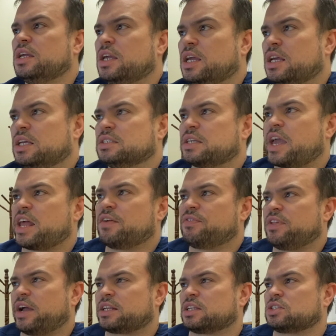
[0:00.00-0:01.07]
is
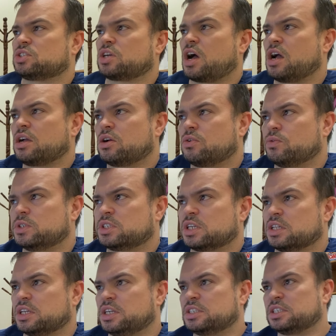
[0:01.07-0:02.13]
anaphylactic shock, which
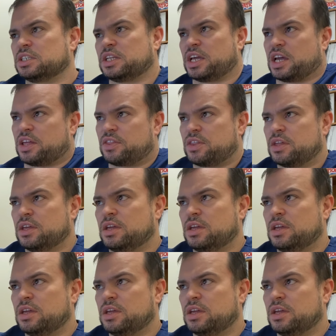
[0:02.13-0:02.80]
can lead to death.